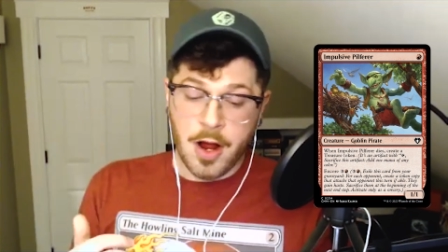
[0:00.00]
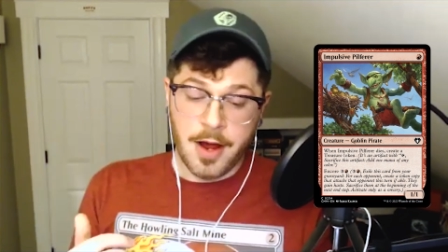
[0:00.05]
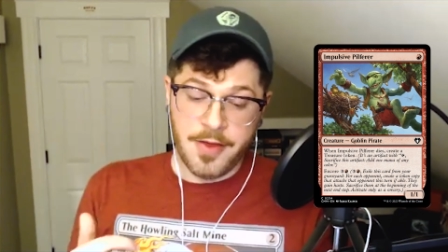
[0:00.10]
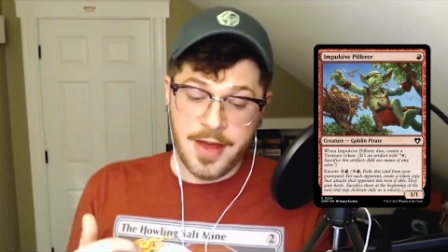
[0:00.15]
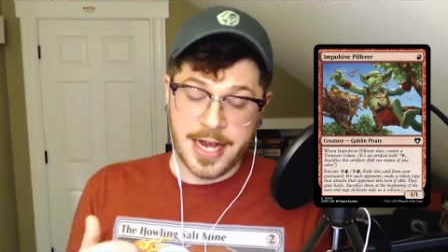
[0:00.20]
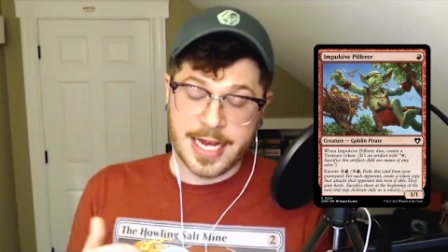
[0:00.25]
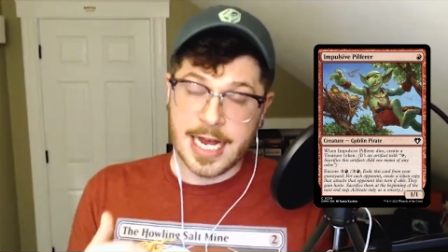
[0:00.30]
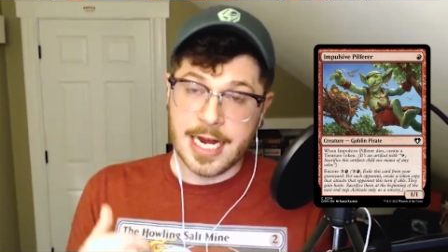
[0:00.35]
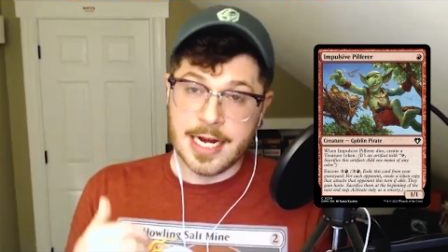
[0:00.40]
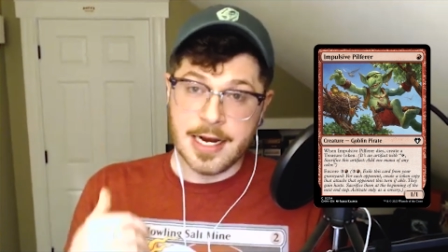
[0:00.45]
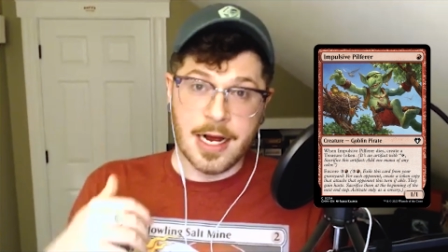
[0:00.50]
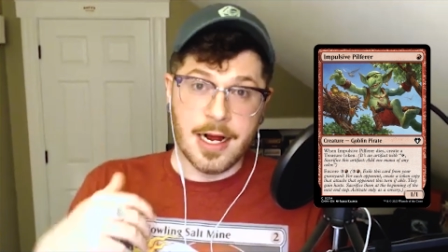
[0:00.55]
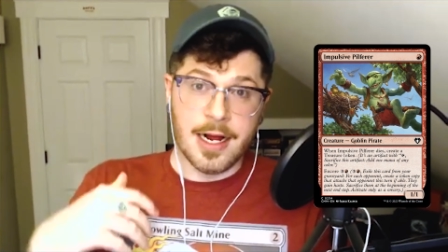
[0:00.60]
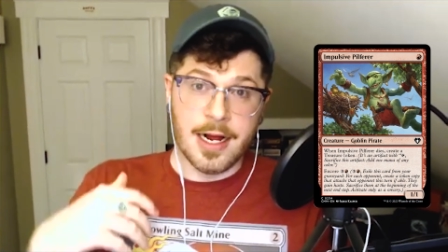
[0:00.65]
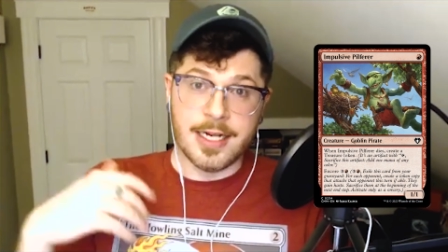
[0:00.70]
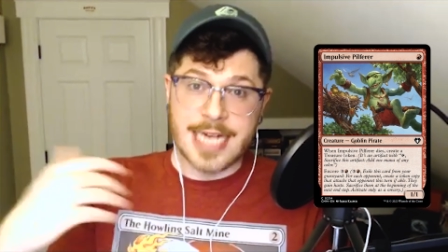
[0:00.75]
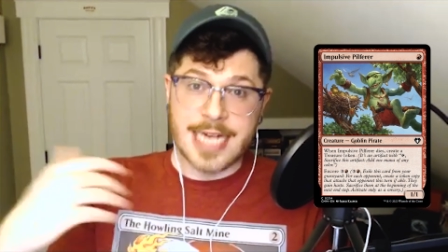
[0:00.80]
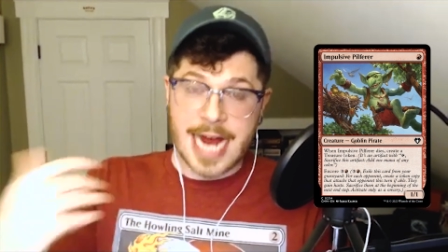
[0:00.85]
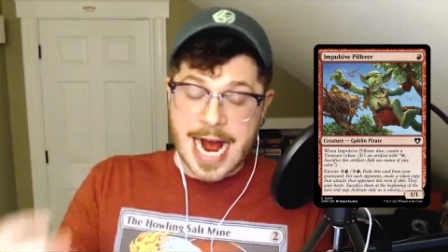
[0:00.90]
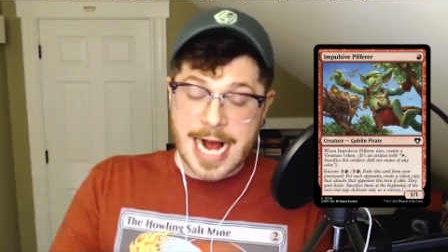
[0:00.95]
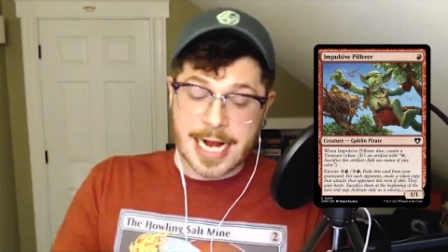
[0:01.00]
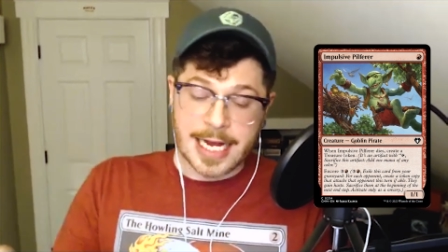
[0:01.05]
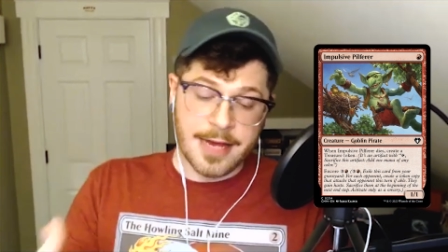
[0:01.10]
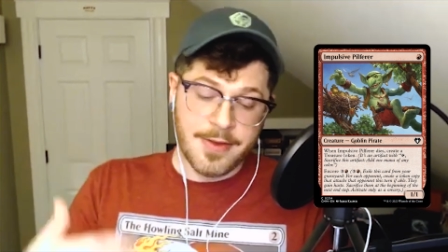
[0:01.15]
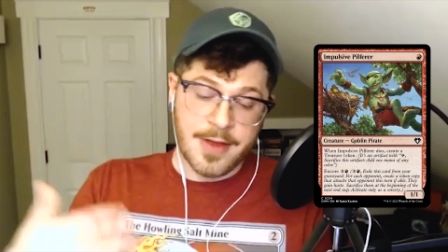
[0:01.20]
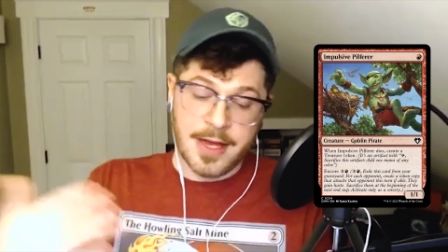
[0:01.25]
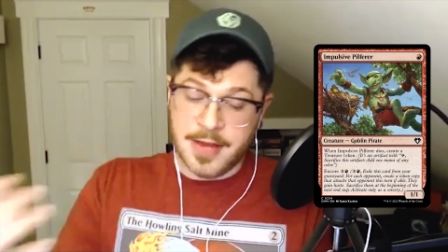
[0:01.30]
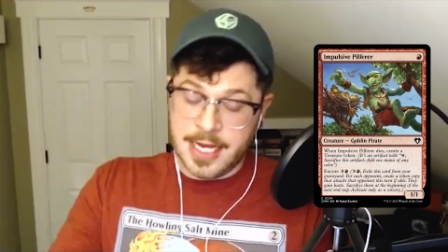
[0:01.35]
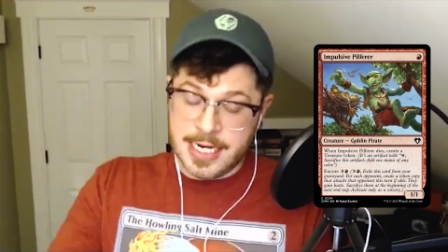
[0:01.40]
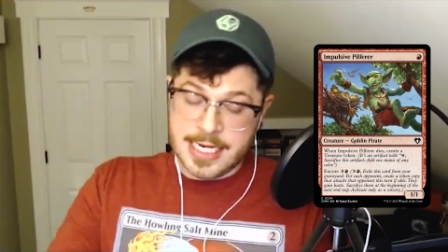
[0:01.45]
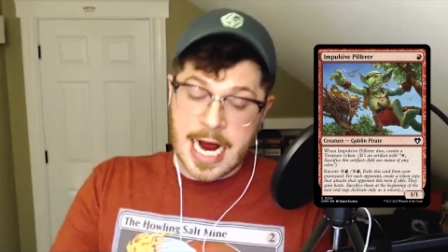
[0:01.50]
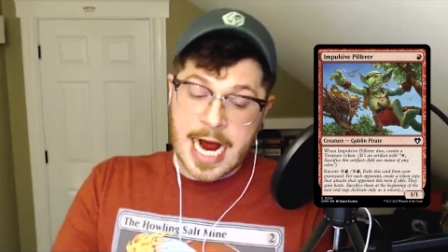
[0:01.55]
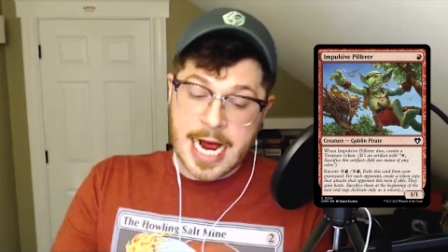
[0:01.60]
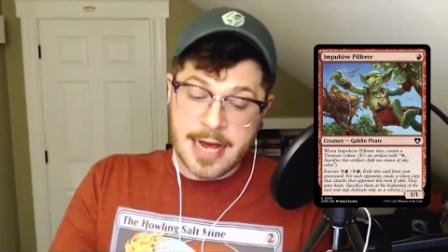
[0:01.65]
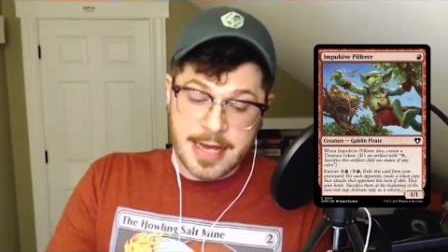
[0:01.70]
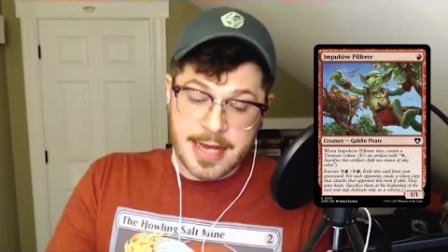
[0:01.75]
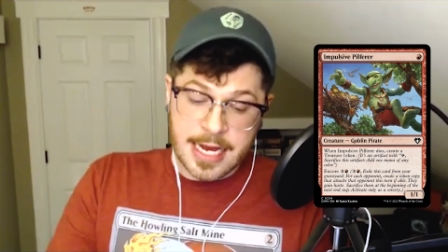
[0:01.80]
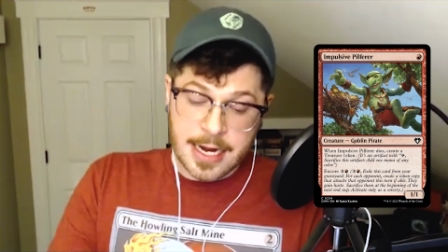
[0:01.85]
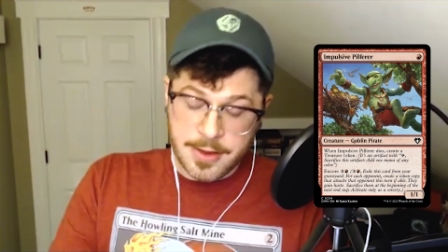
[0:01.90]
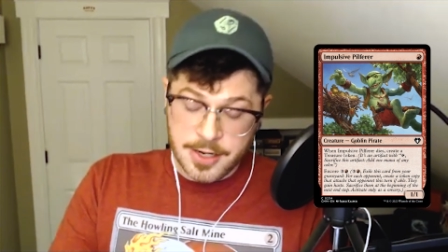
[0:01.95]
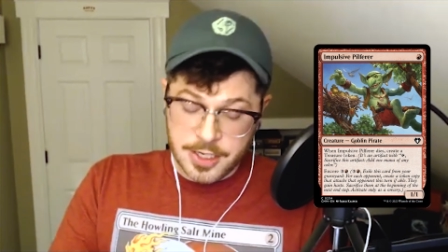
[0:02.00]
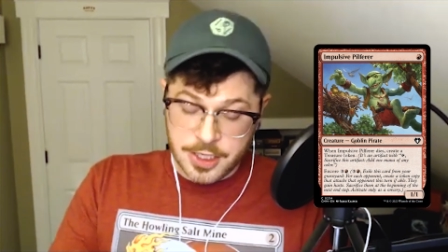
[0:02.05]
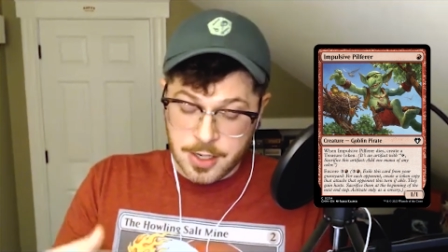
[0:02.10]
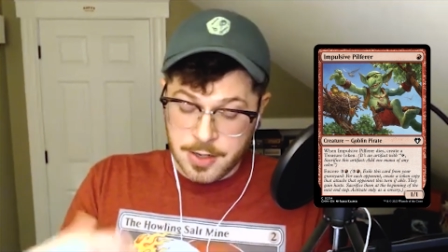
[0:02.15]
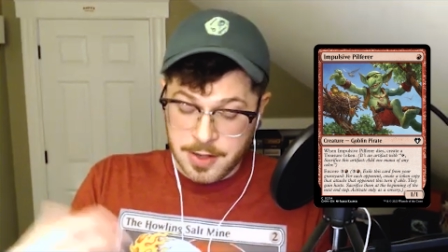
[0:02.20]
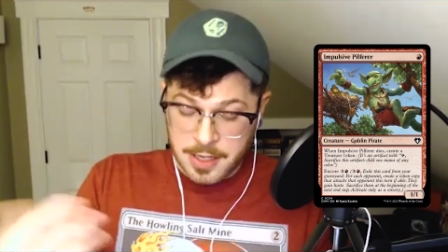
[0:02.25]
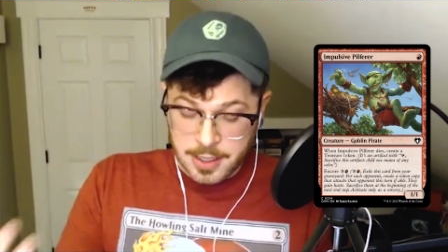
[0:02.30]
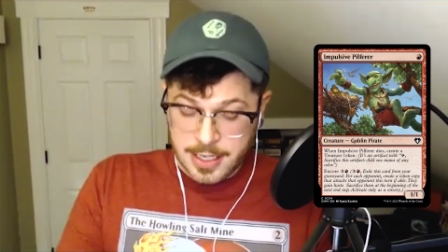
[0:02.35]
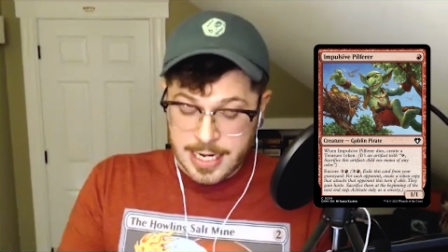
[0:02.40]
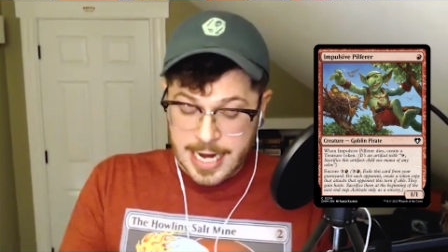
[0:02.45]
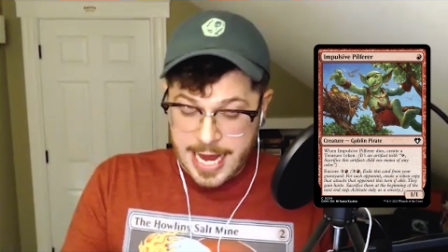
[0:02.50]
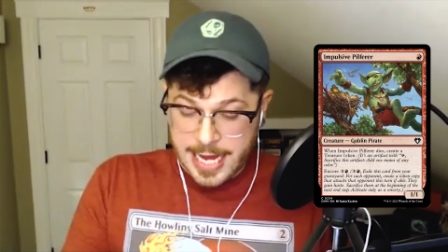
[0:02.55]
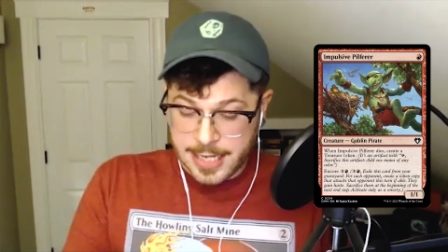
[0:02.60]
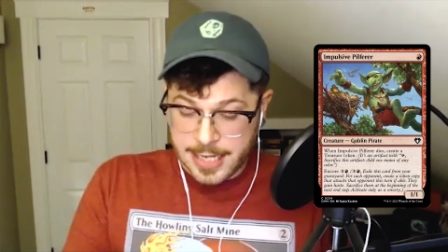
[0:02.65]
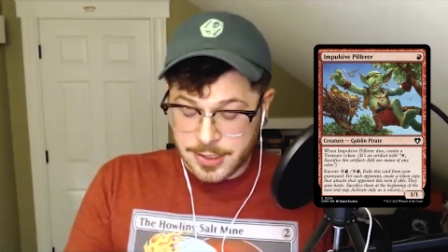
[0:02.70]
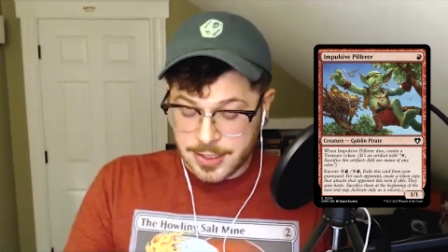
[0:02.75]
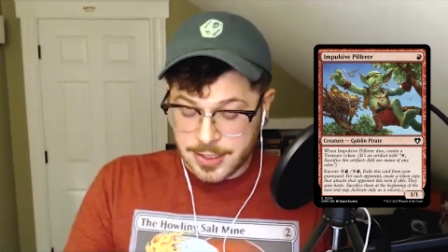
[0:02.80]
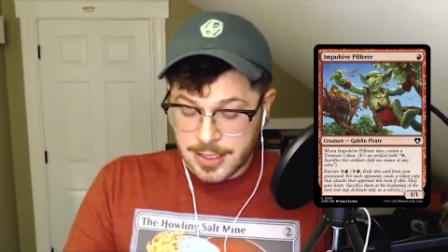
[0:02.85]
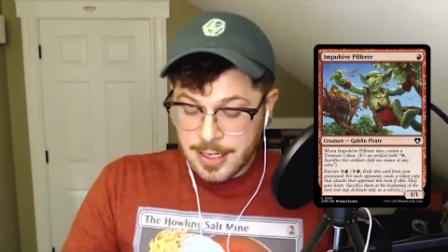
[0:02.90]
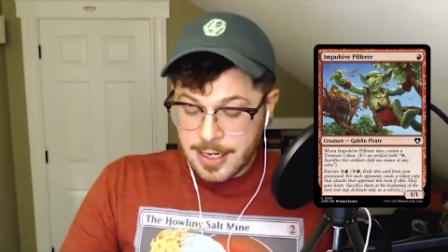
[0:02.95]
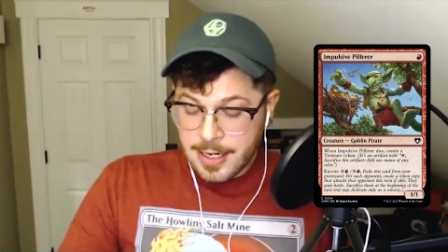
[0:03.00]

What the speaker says: that can attack, and then they die at the end of the turn. They don't have haste.